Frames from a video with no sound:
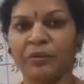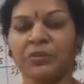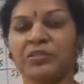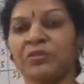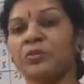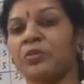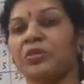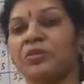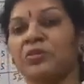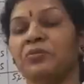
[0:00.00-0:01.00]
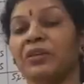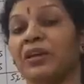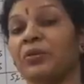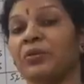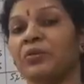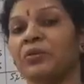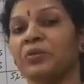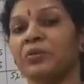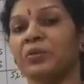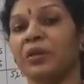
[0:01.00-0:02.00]
going
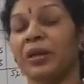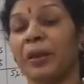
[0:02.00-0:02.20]
to